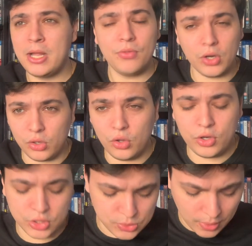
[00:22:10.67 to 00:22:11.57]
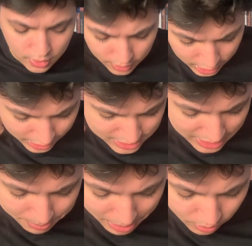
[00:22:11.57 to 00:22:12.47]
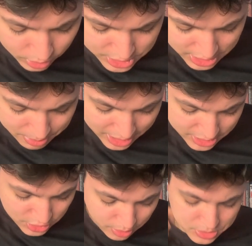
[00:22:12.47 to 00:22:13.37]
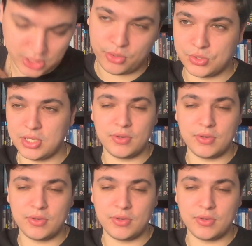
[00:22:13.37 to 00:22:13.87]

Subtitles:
The look as well. I'm going to take back what I said about His Dark Materials,